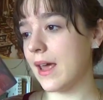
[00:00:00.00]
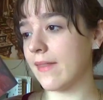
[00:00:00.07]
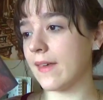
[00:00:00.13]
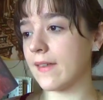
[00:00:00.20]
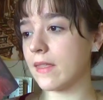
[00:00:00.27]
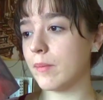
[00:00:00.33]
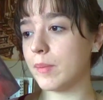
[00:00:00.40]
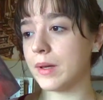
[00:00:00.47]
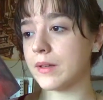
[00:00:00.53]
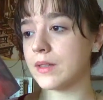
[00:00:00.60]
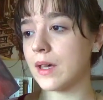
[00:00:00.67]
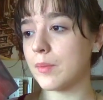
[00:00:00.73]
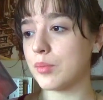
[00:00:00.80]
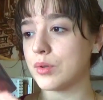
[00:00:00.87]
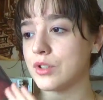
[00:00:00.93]
And like, the
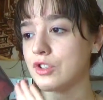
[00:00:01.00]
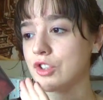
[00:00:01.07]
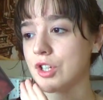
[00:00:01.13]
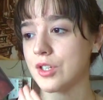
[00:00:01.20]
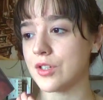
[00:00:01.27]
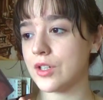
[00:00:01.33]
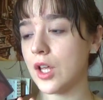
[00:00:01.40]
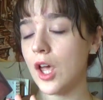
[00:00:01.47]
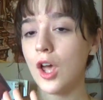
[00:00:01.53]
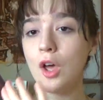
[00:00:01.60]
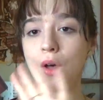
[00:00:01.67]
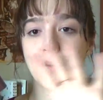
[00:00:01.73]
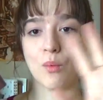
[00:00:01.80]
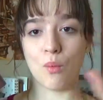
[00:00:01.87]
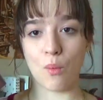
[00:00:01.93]
buildup was just
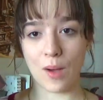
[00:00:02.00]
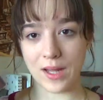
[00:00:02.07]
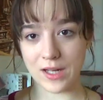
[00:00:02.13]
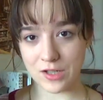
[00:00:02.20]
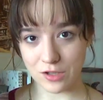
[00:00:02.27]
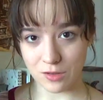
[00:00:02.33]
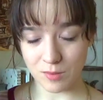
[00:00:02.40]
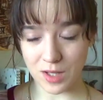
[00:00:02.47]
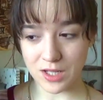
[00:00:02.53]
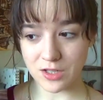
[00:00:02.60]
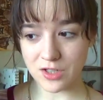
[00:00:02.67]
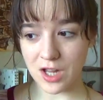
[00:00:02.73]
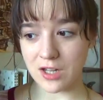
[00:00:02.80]
way too much.